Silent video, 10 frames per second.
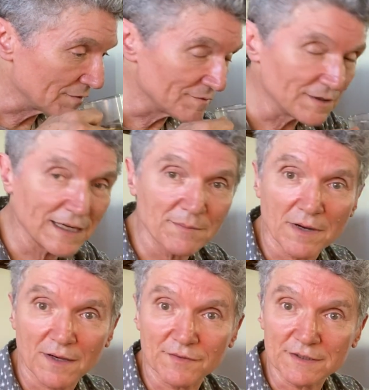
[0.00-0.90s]
really
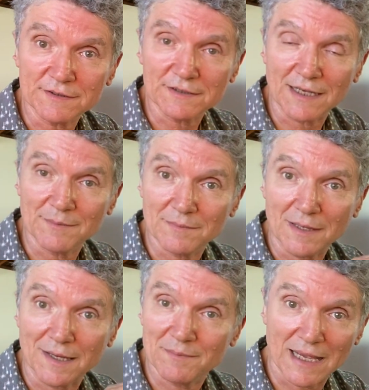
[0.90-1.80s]
marvelous.
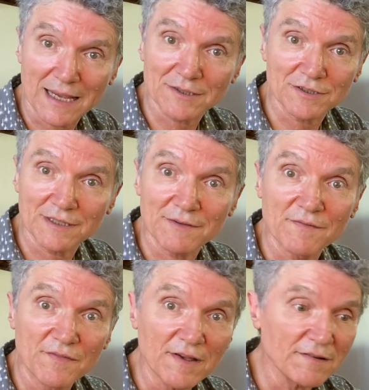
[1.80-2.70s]
I'm actually
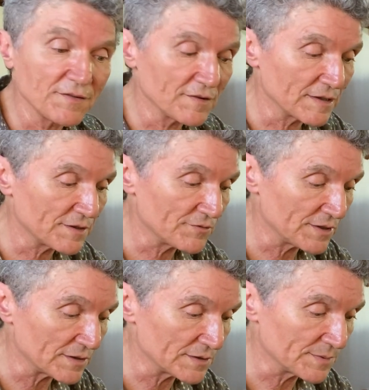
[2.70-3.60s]
very, very
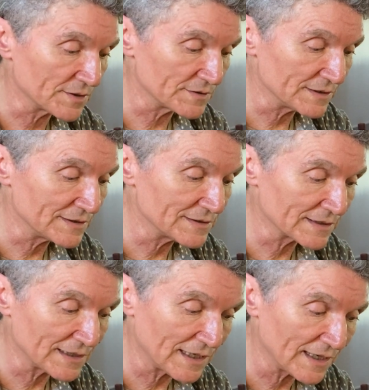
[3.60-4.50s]
thrilled because this is the
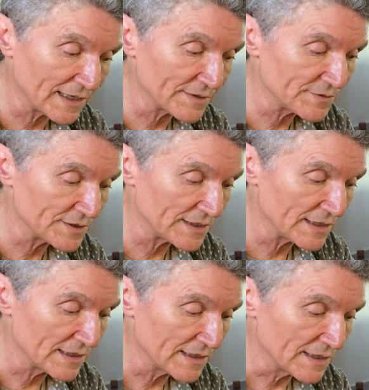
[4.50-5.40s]
kind of
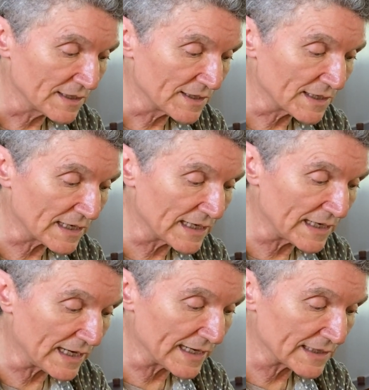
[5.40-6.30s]
tea that I
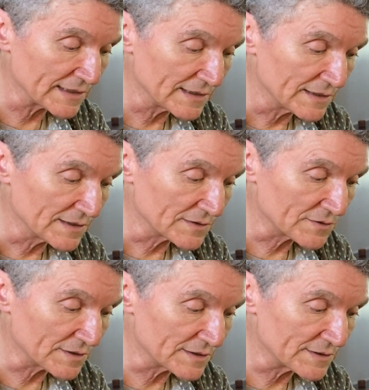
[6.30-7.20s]
like. It's
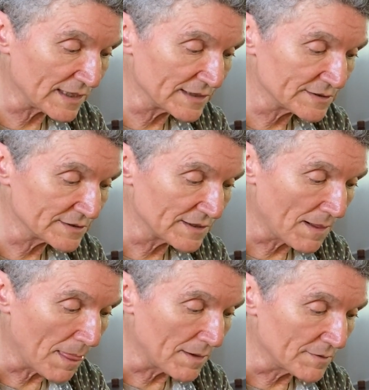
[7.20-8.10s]
got this nice
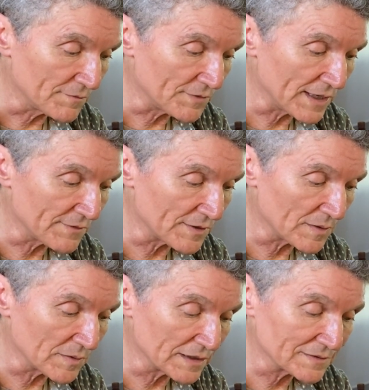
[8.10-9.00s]

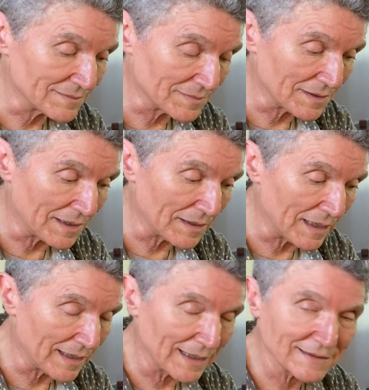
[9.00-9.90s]
flavor.
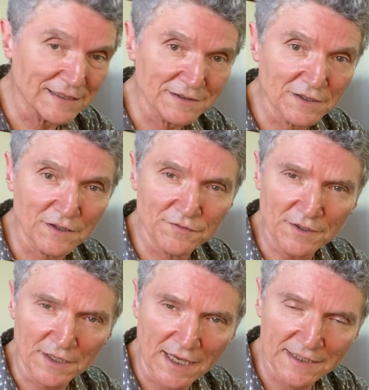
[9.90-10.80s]
I tend to go for
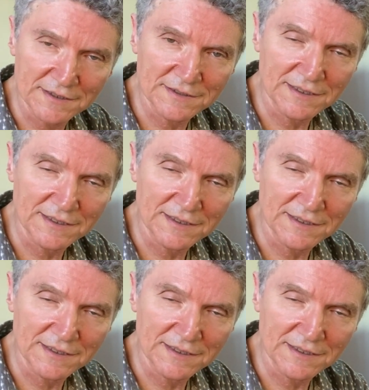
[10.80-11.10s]
lighter